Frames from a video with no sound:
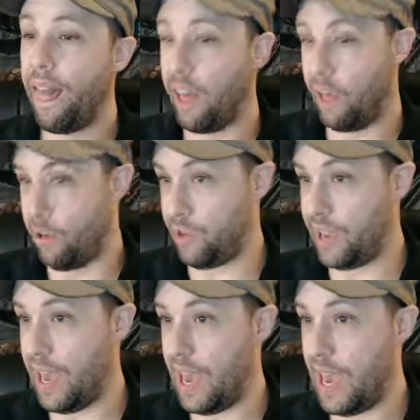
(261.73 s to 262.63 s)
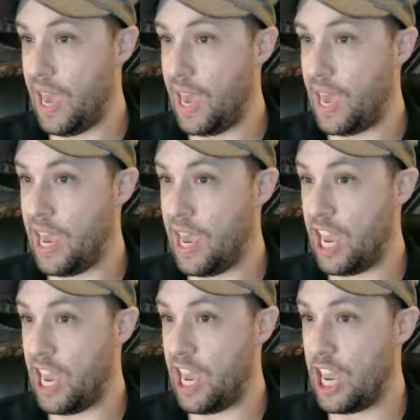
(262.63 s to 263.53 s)

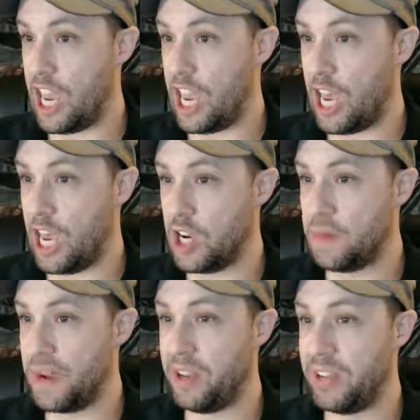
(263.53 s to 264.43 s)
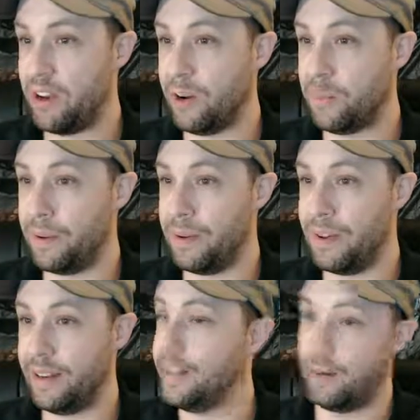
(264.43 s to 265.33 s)
Okay. You're my only hope.
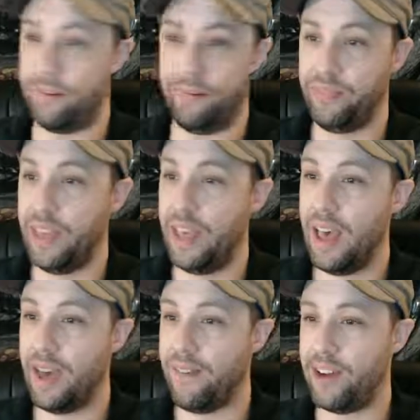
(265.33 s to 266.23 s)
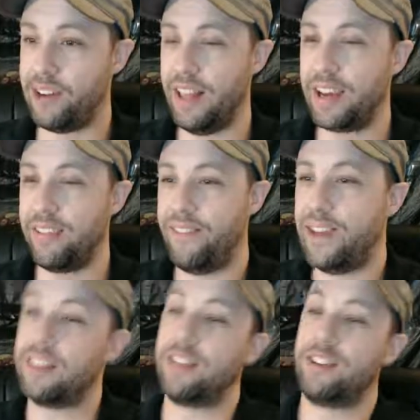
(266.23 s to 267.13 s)
No. I find your lack of
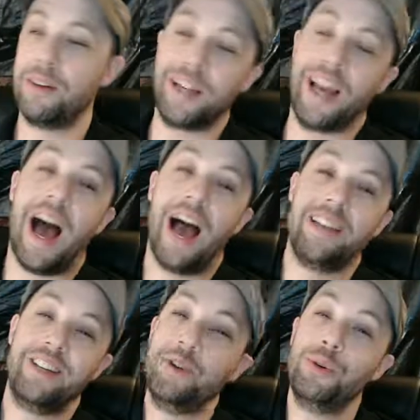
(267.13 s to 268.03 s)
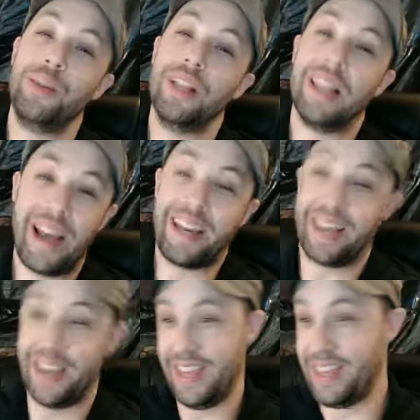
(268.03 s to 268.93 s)
faith disturbing. I do like
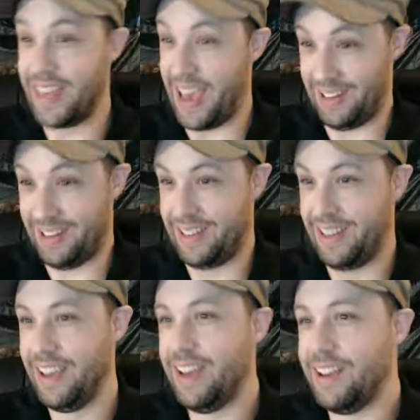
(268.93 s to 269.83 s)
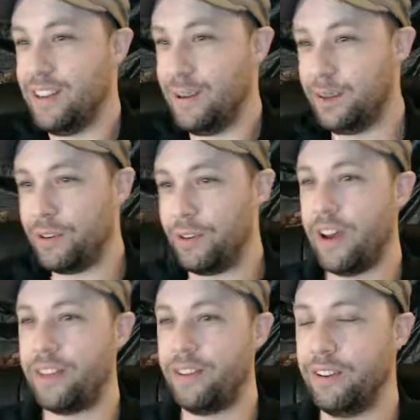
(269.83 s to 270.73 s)
that. Do or do
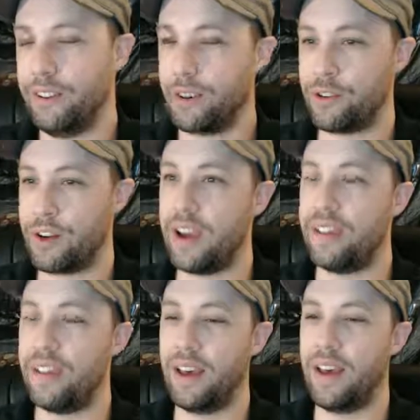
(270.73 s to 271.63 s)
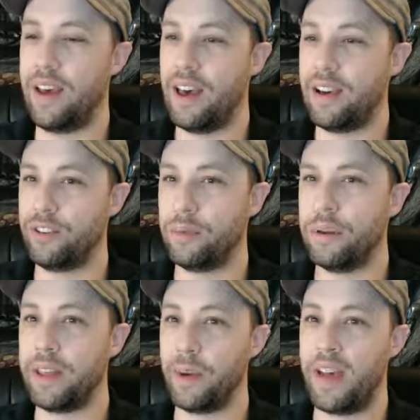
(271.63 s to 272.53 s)
not, there is no try. Uh, I know
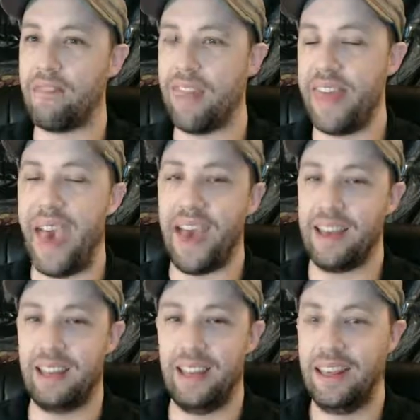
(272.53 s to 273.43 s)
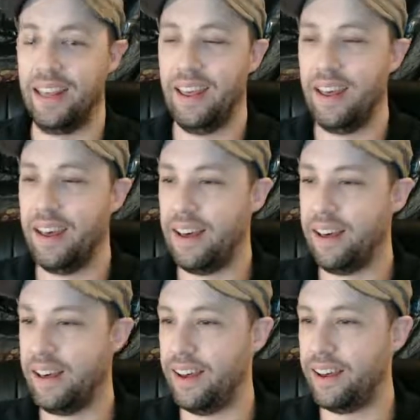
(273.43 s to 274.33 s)
somebody that would have that.
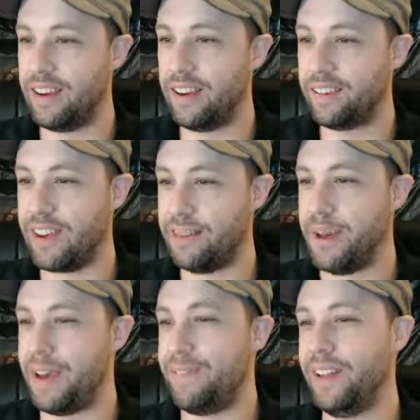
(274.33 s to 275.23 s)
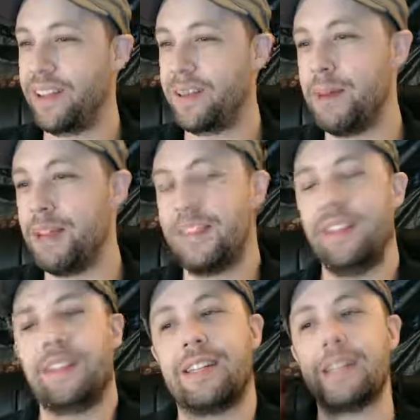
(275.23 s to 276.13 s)
Uh, I've got a bad feeling about
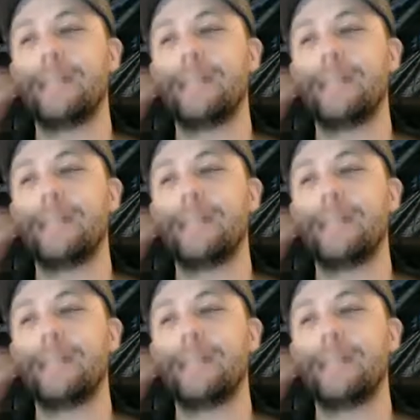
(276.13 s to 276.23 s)
this.